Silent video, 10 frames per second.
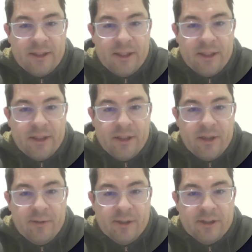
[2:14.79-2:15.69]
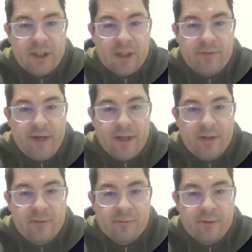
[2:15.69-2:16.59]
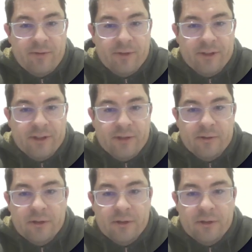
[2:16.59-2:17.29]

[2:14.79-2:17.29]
in US dollar value, roughly so.